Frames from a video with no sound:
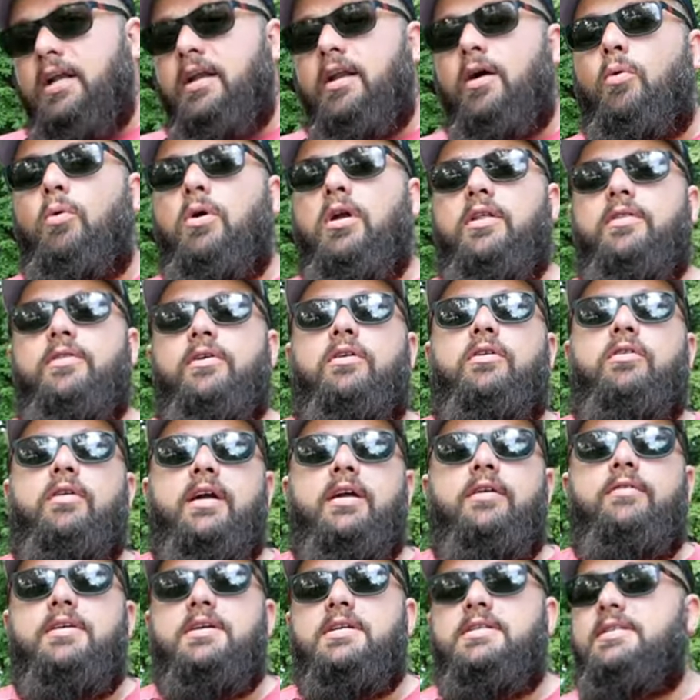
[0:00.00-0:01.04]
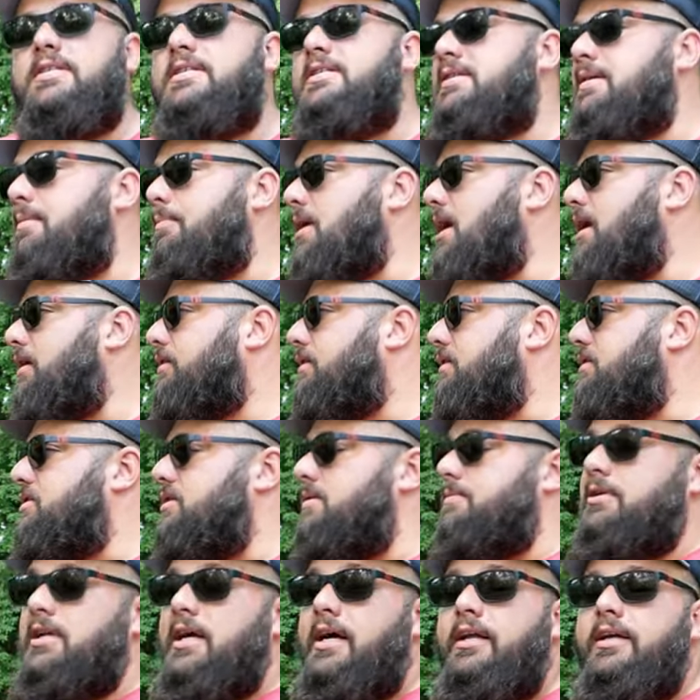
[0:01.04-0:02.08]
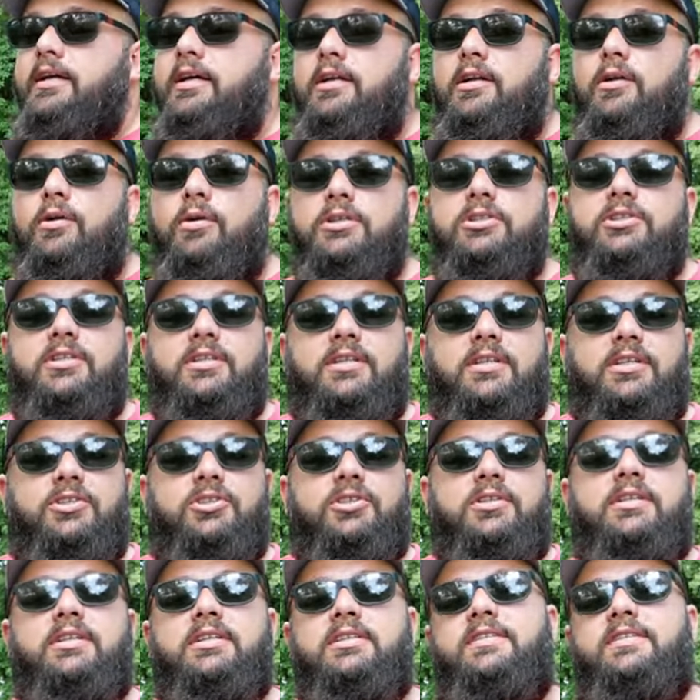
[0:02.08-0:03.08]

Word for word: Now one of the great reasons about the Jeep Gladiator Launch Edition,